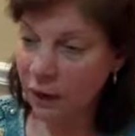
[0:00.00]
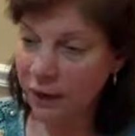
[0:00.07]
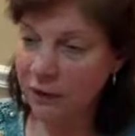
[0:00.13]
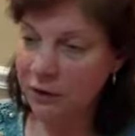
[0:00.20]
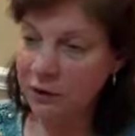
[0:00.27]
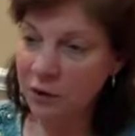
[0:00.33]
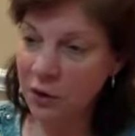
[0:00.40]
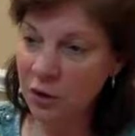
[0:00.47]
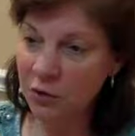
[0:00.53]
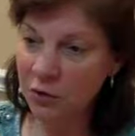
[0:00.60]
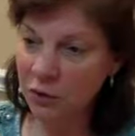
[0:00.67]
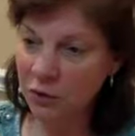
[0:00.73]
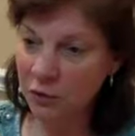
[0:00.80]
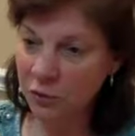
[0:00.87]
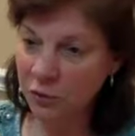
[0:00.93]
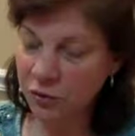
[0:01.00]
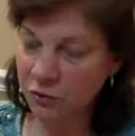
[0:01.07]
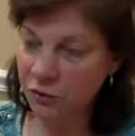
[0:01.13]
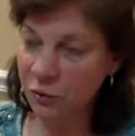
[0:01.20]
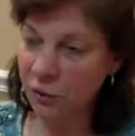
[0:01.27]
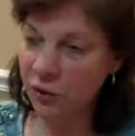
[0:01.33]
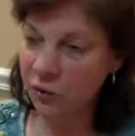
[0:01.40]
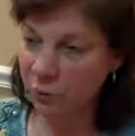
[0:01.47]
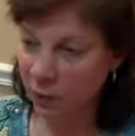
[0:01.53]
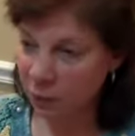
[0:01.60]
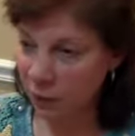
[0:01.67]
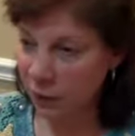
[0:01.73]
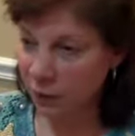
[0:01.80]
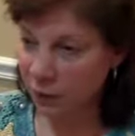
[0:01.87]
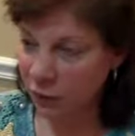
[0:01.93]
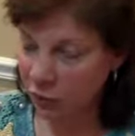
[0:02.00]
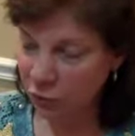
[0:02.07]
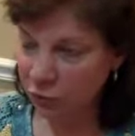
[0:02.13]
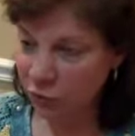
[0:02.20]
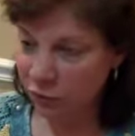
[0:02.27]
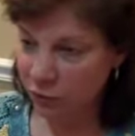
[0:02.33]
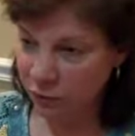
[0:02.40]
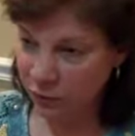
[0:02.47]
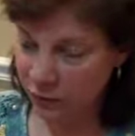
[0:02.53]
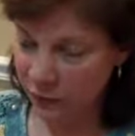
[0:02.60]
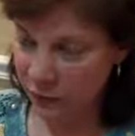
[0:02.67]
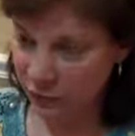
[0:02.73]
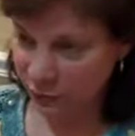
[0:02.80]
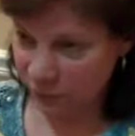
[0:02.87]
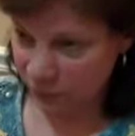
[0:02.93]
I didn't know that there were different ways my body used this